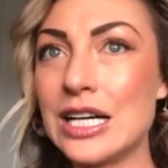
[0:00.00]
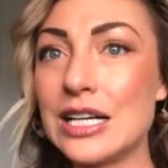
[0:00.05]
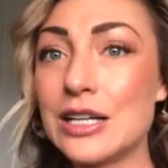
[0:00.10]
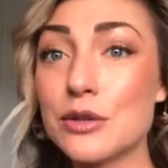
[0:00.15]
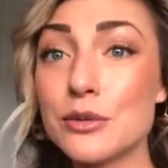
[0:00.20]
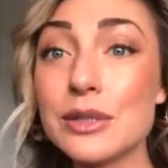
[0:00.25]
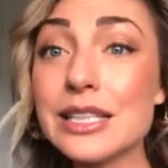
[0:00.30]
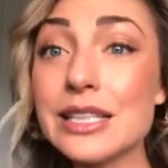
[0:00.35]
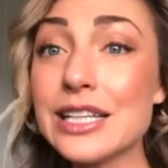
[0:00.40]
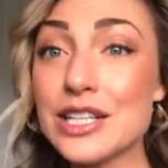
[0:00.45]

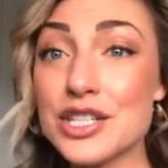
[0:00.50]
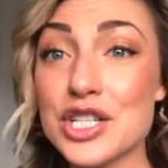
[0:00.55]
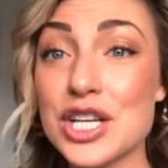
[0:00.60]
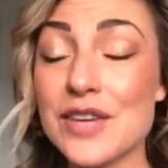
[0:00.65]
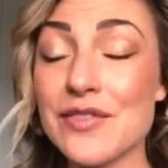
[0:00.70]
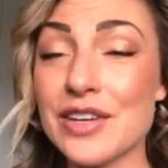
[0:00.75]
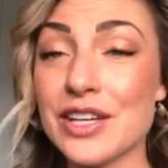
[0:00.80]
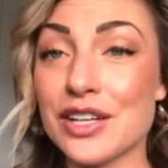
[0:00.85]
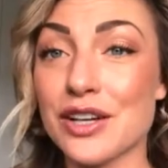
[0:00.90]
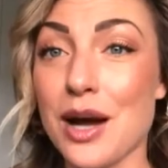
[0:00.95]
really
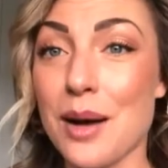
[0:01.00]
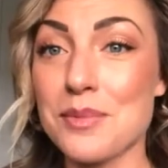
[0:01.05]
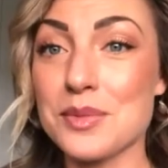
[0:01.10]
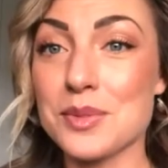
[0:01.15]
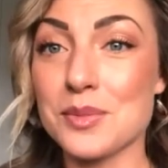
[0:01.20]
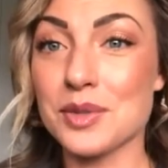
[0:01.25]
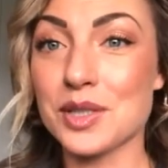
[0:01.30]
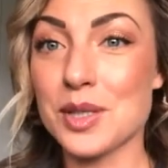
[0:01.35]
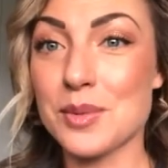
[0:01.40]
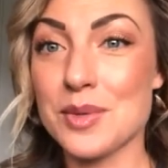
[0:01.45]
achieving your
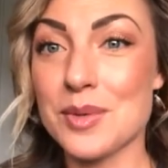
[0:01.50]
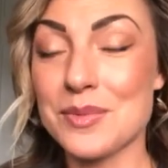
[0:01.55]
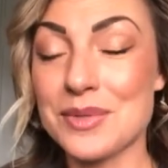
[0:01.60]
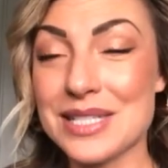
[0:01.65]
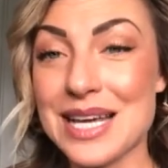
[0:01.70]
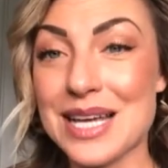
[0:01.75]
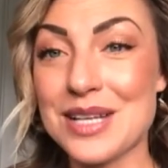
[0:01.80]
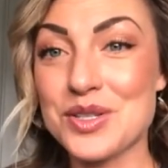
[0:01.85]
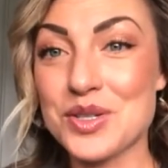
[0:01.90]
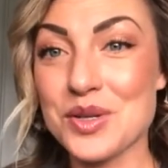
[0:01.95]
optimal human
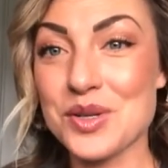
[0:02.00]
potential.